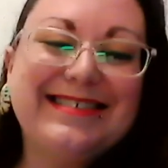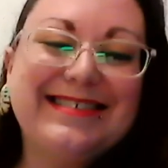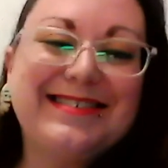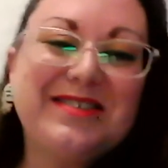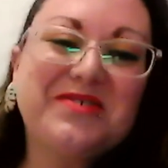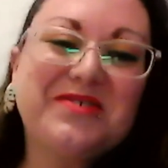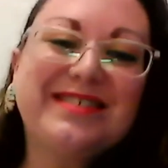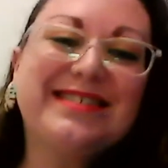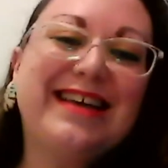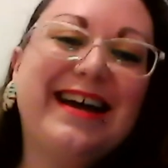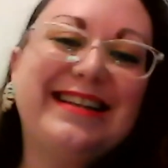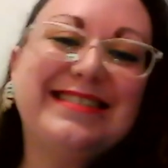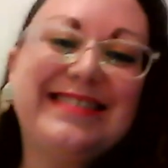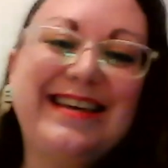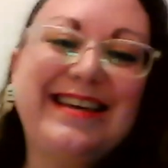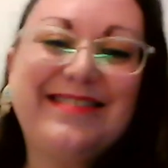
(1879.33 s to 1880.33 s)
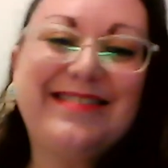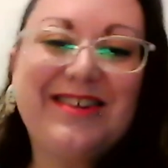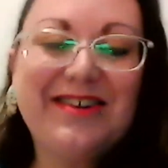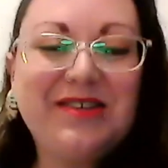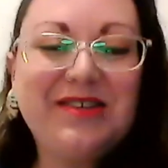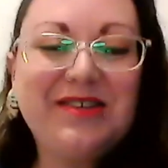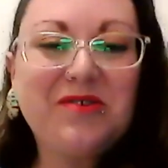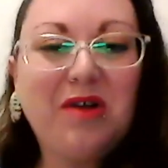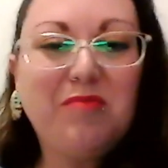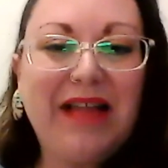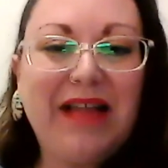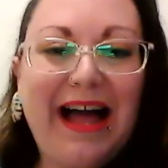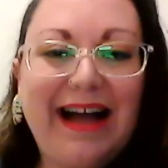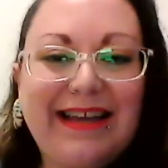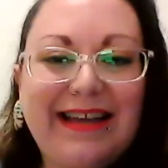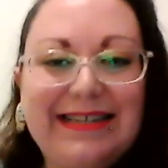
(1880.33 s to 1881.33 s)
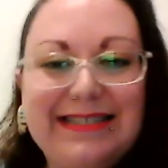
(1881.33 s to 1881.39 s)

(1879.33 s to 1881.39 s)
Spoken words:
So Chris Light is a 30-year-old Black